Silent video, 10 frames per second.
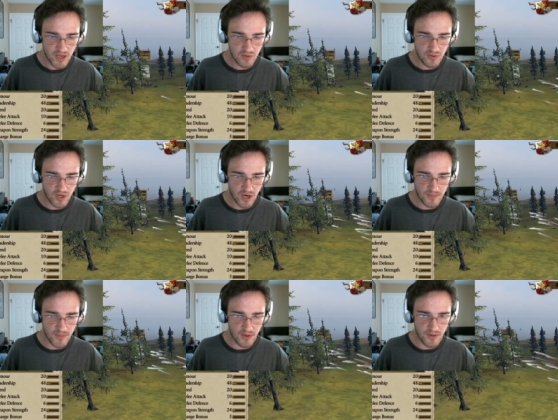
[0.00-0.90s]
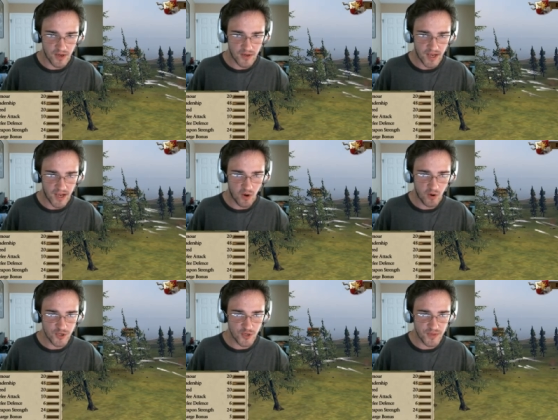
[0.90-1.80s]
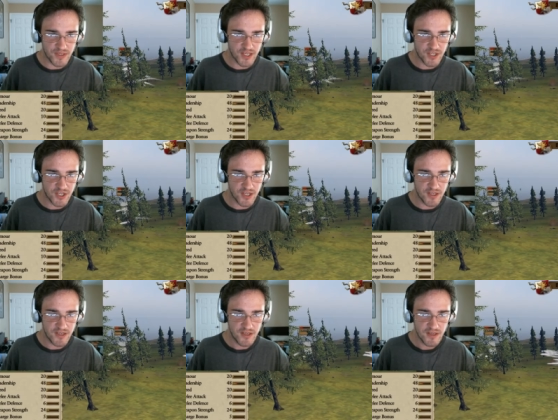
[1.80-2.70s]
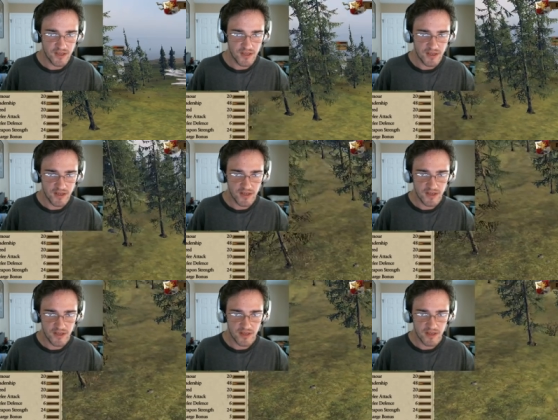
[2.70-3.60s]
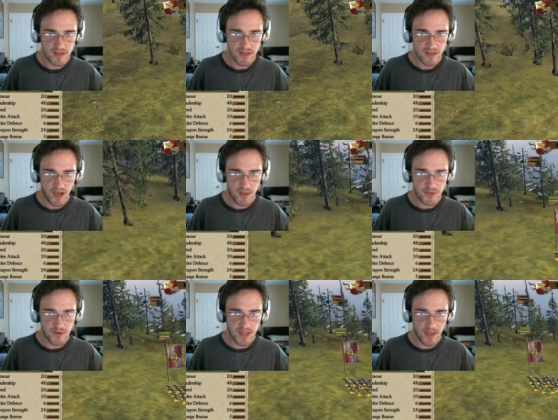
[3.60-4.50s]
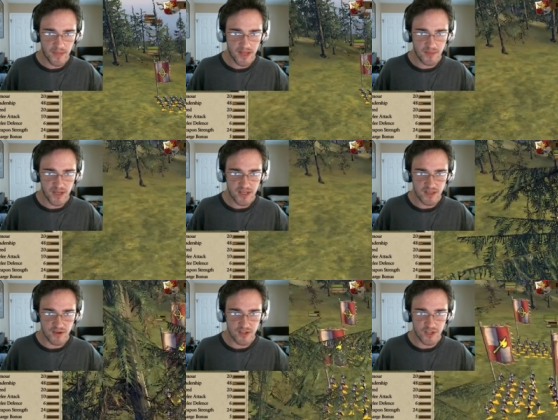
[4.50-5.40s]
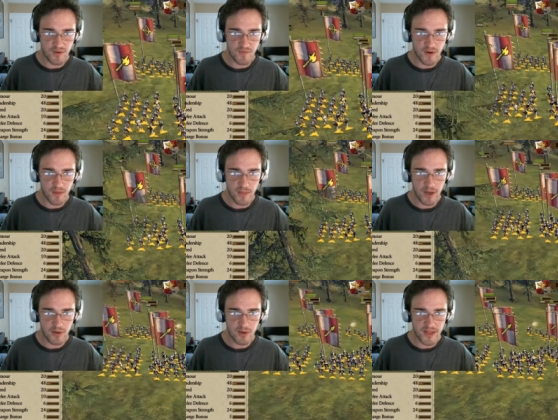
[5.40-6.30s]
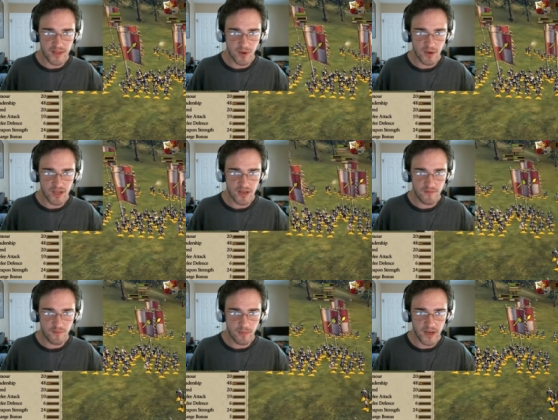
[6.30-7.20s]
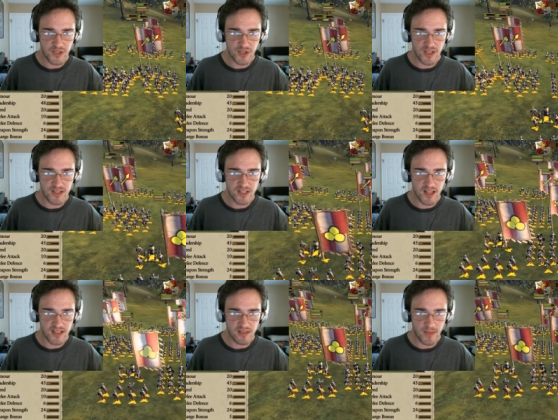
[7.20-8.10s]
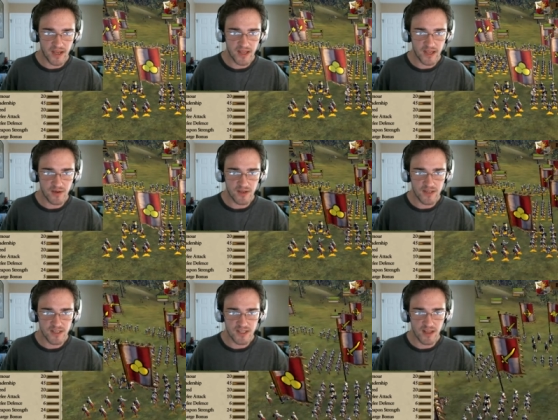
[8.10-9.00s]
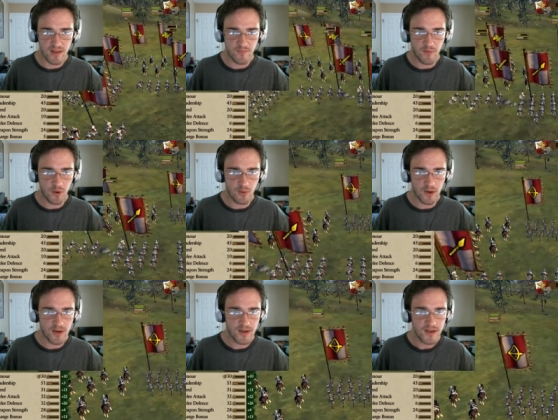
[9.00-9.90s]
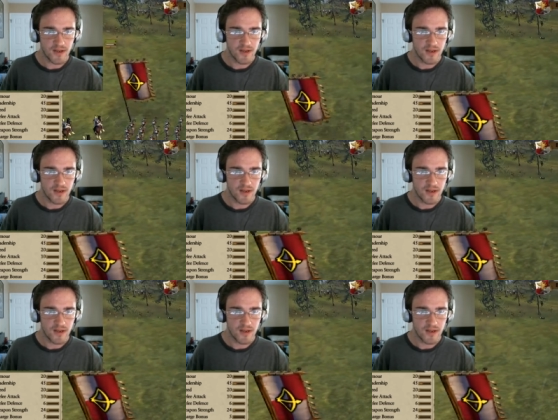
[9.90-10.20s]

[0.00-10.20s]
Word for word: Toggle guard mode. Okay, hold your position... I'm doing that mainly because they're in shield front mode. Let them all get into formation, then select the melee units and send them forward.